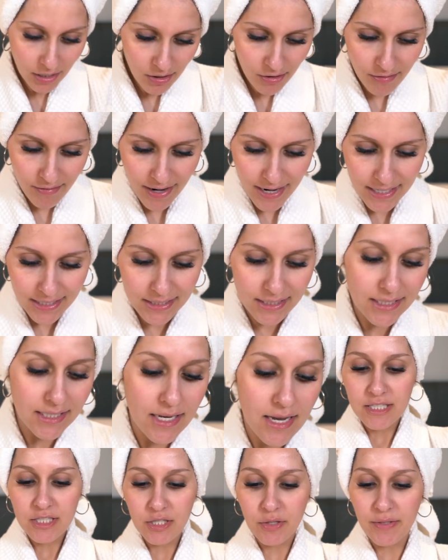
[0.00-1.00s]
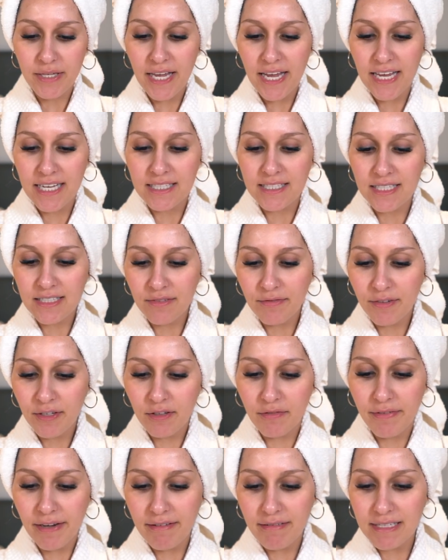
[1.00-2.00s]
All right, so yeah, it doesn't
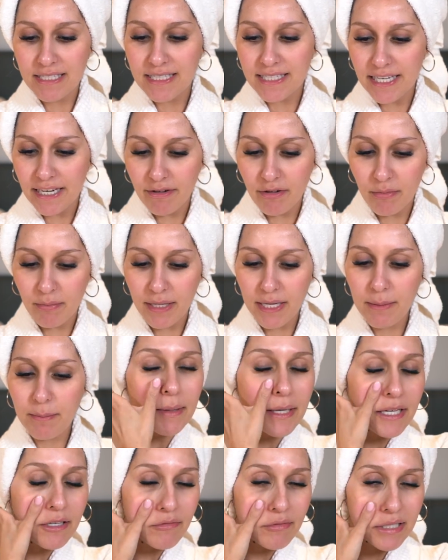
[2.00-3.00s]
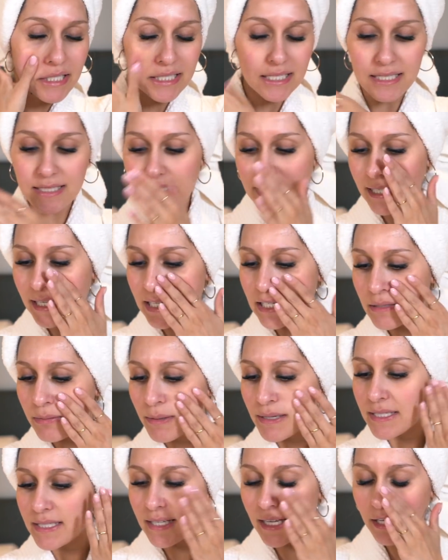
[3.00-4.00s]
feel very serum-y, but it really does sink into
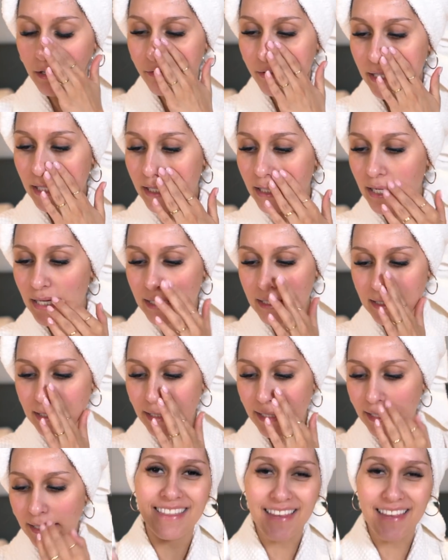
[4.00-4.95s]
my skin really nicely.